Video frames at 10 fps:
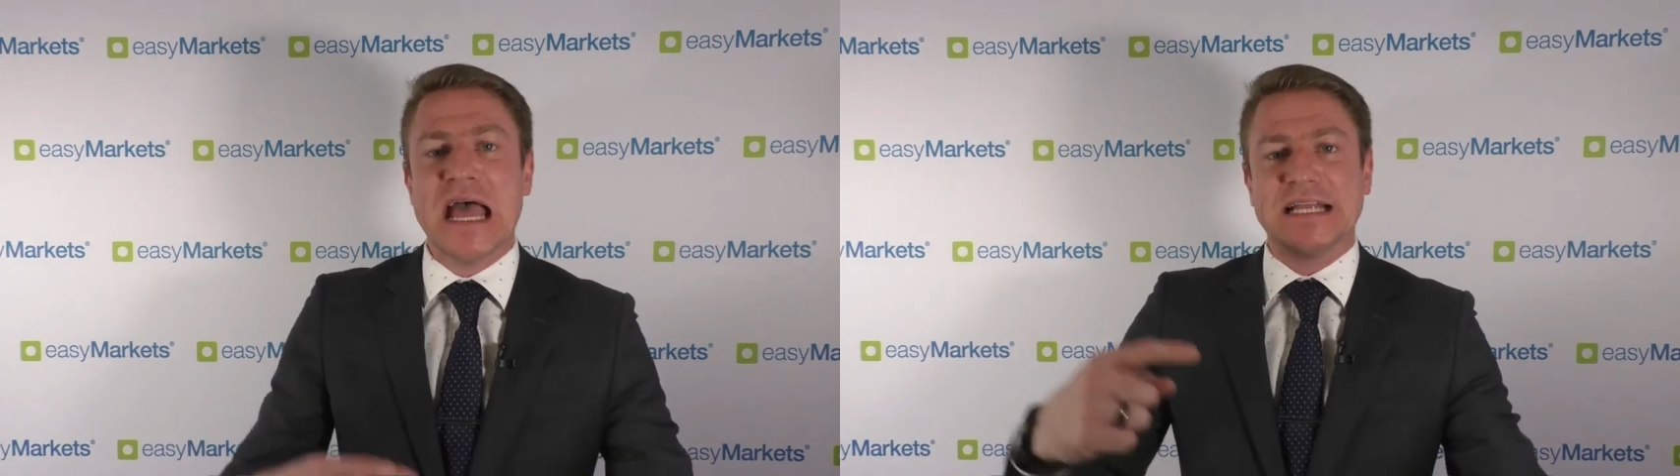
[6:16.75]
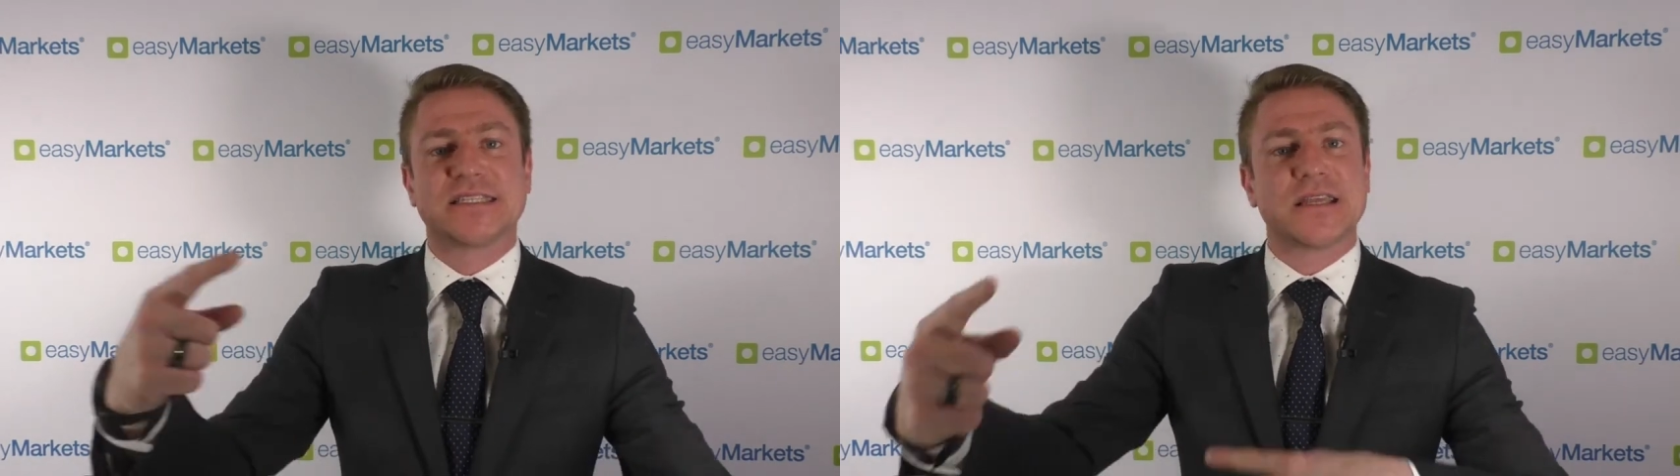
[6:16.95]

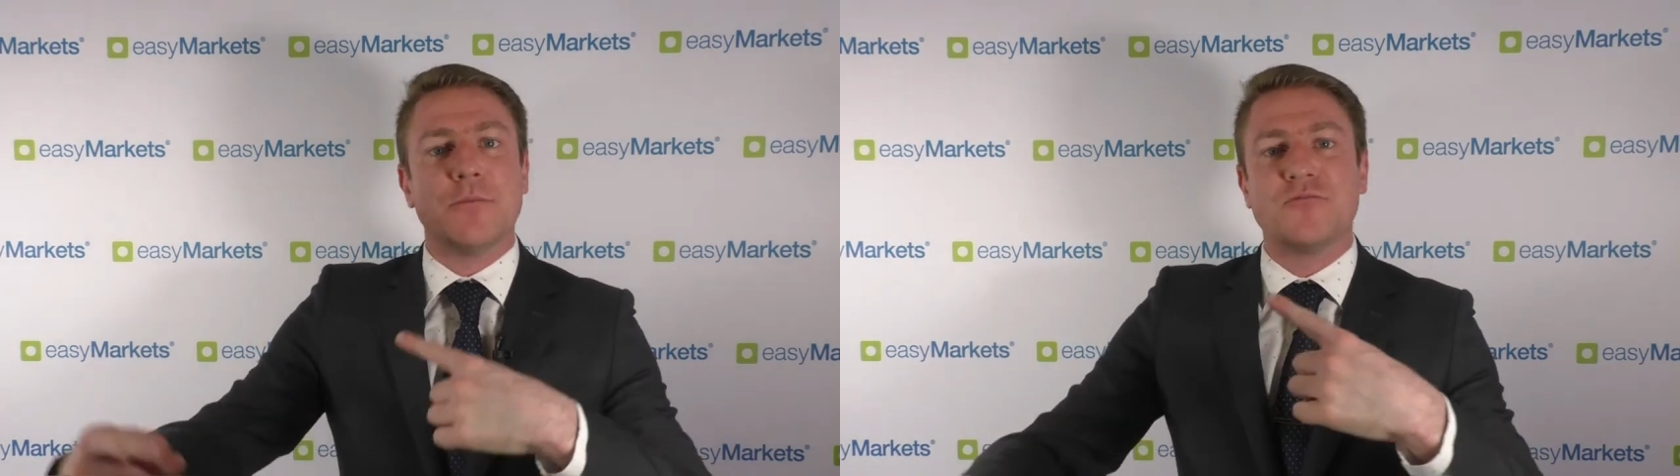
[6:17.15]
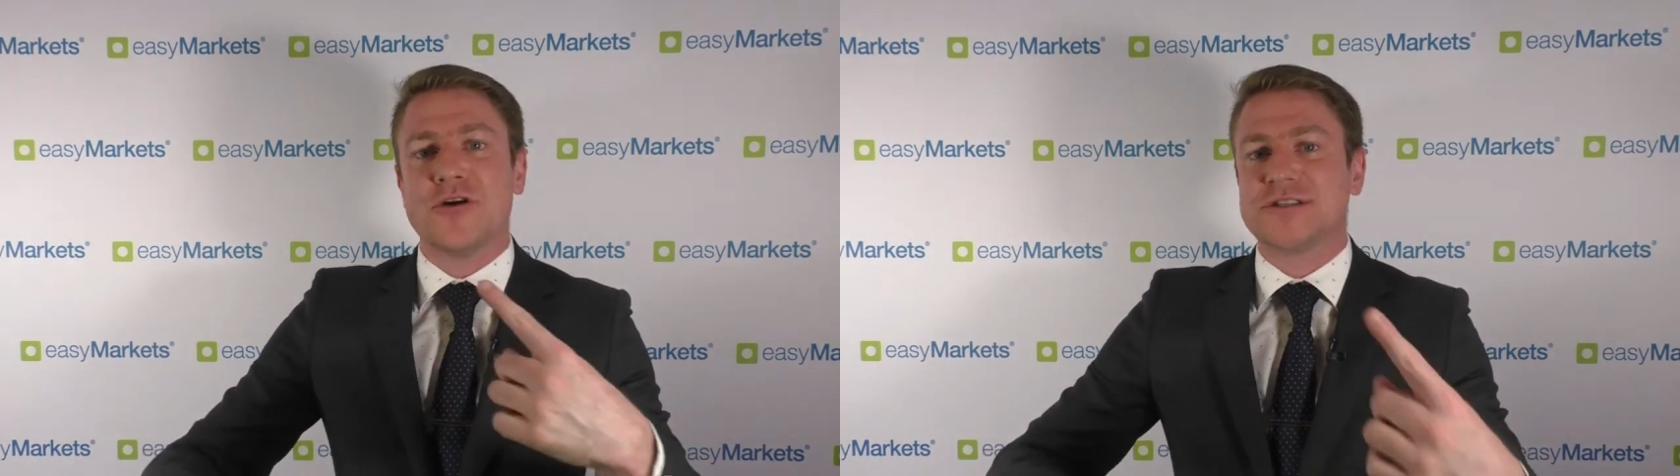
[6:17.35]
and
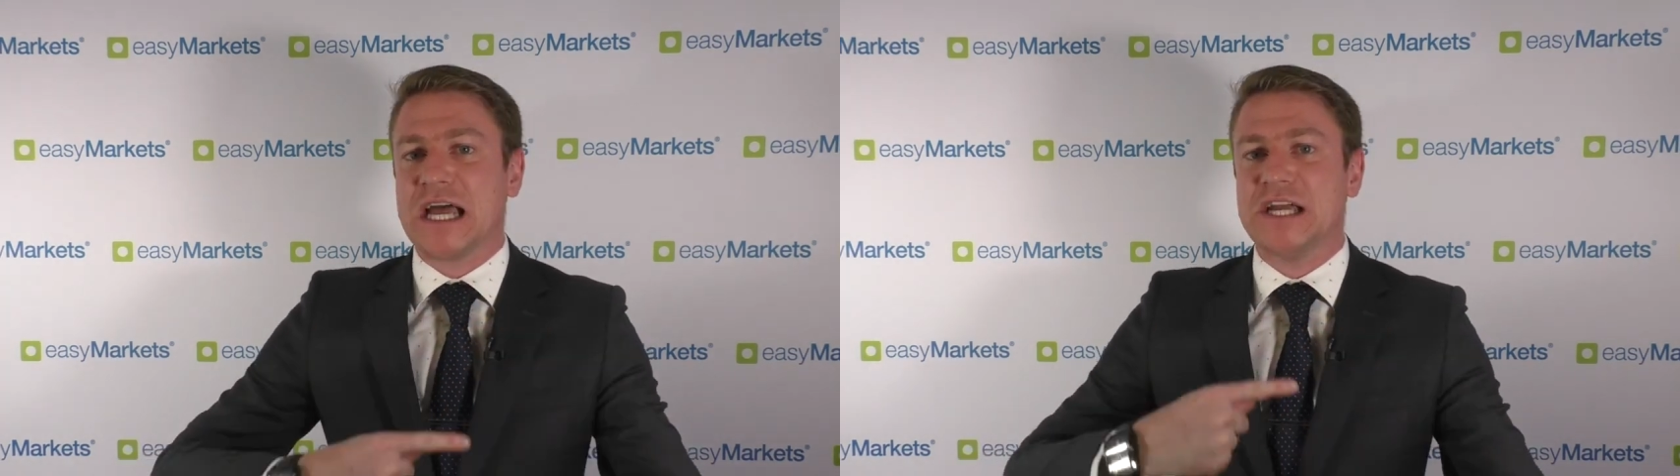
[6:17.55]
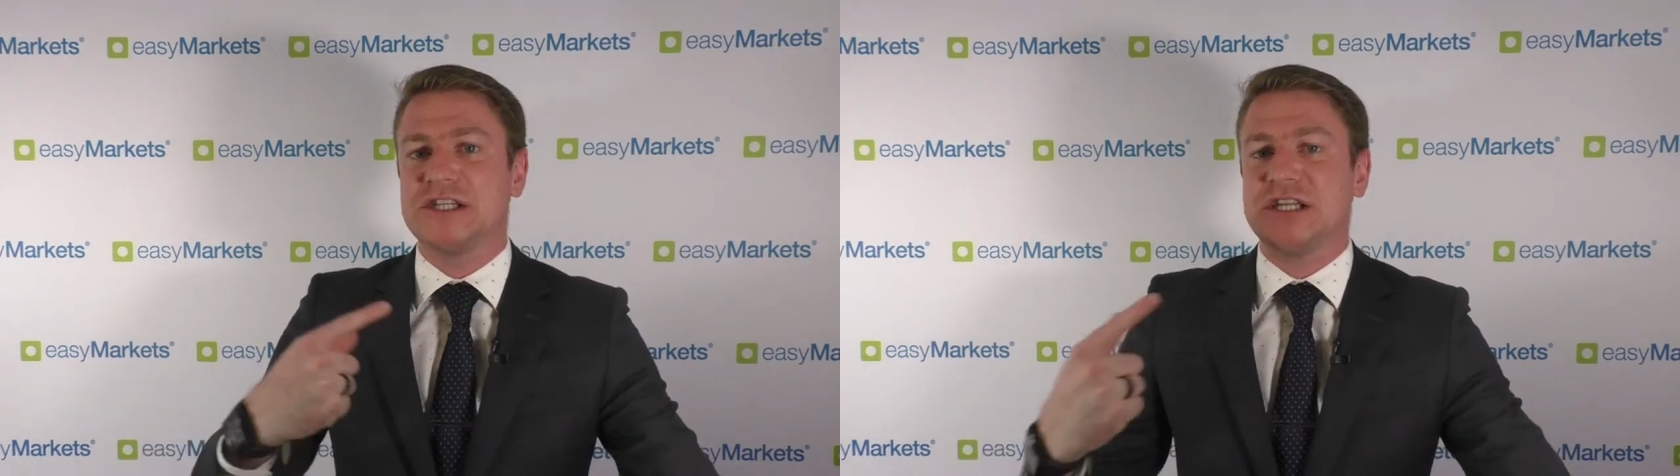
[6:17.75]
some
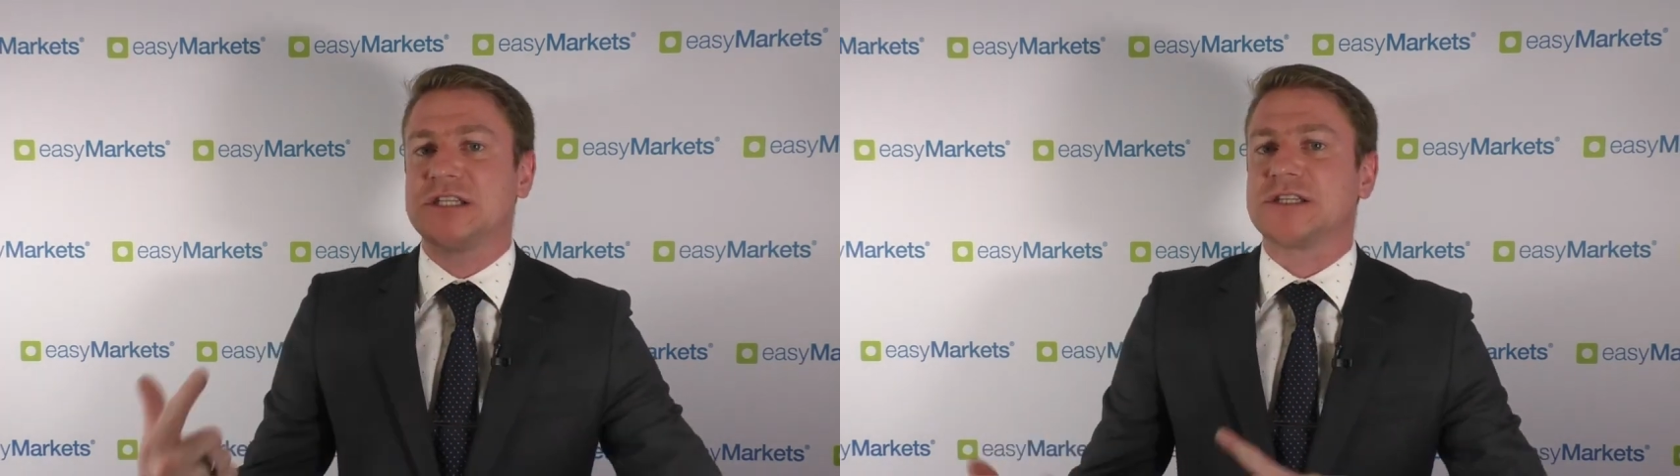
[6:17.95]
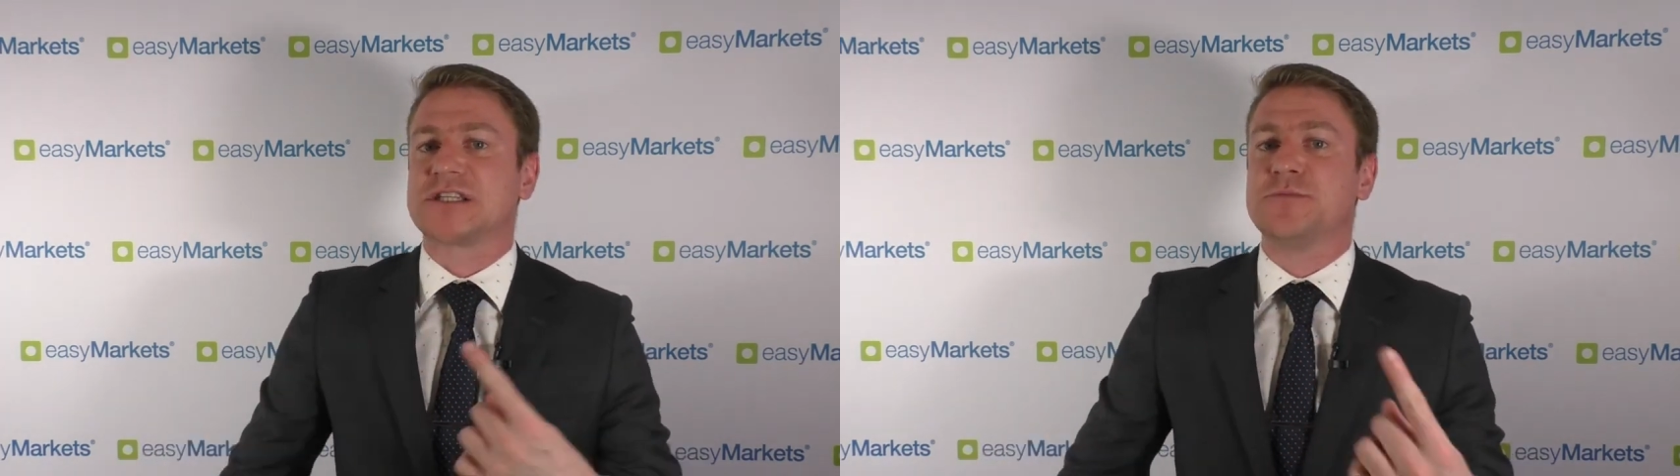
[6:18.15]
rotation
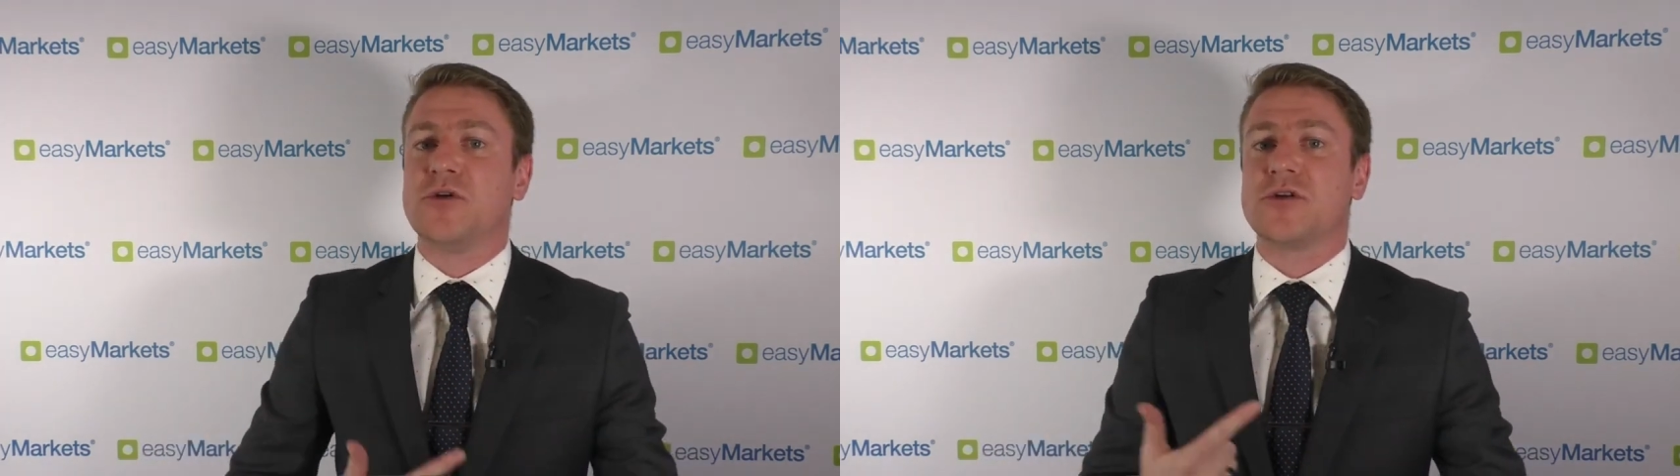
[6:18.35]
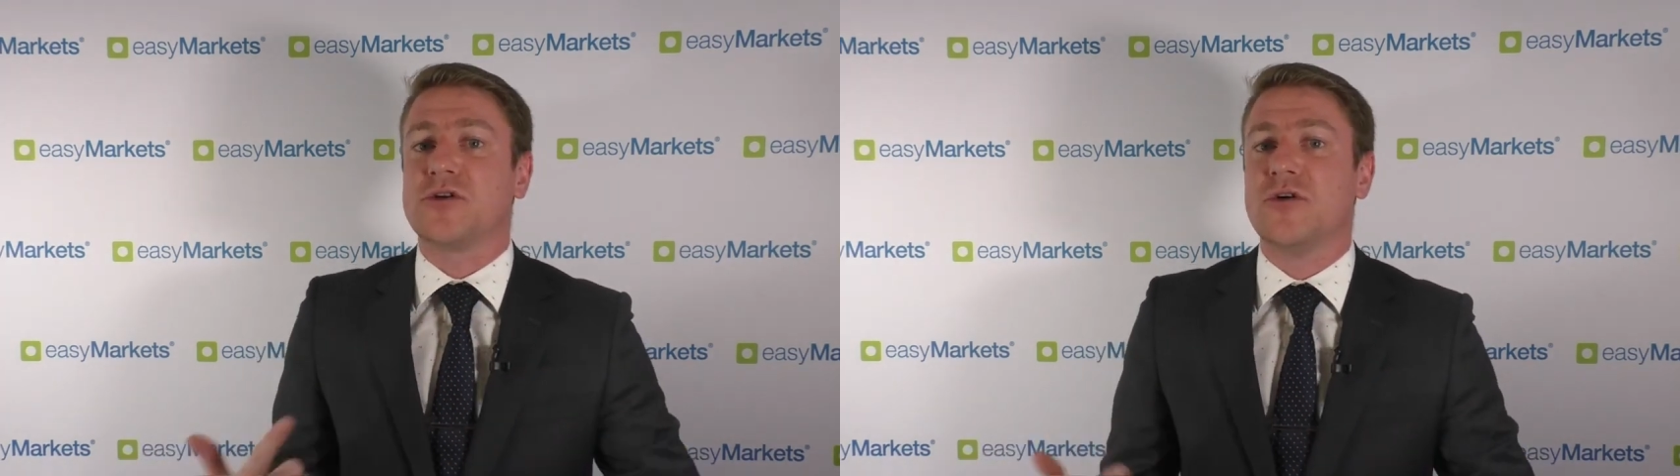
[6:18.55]
into
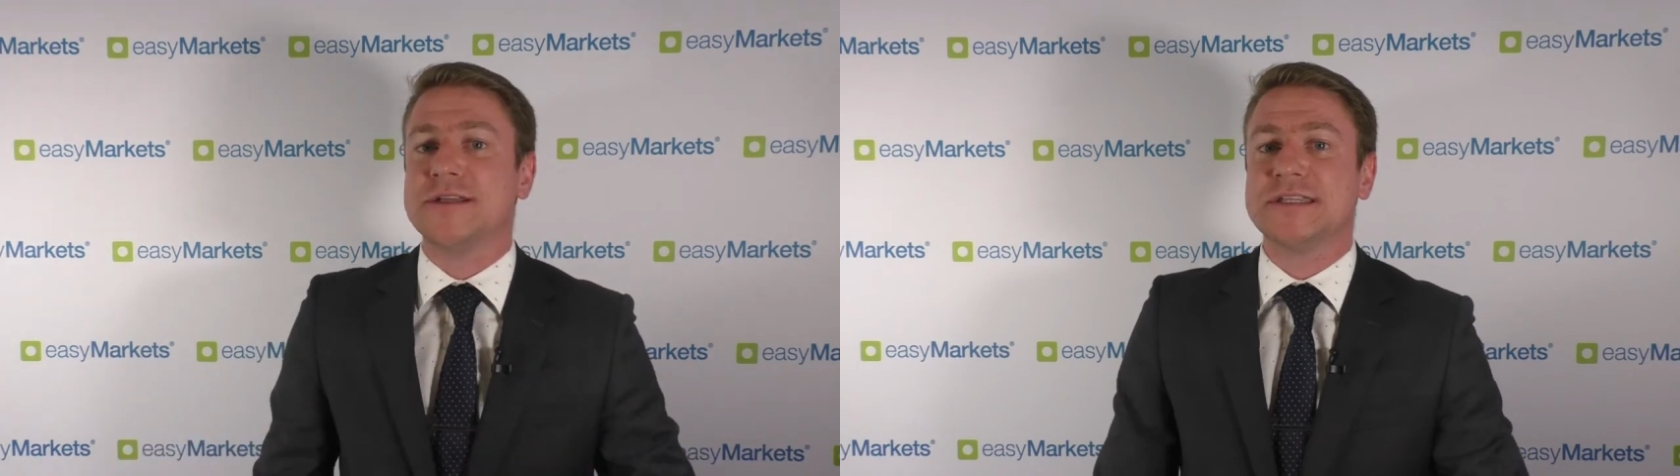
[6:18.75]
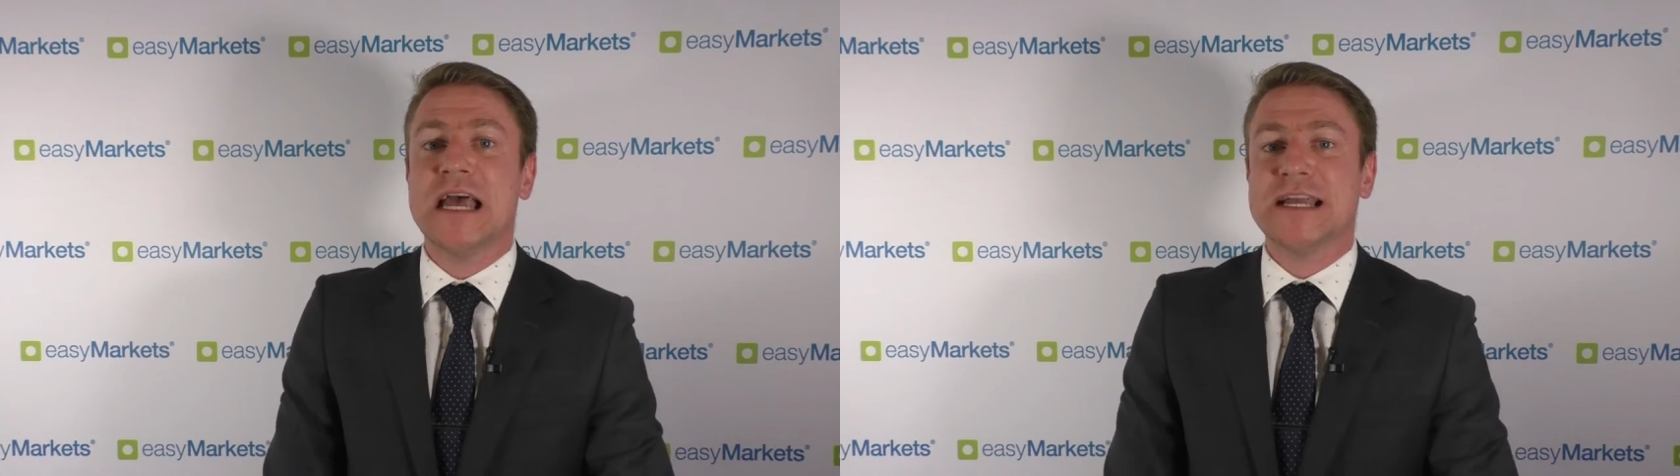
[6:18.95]
smaller coins,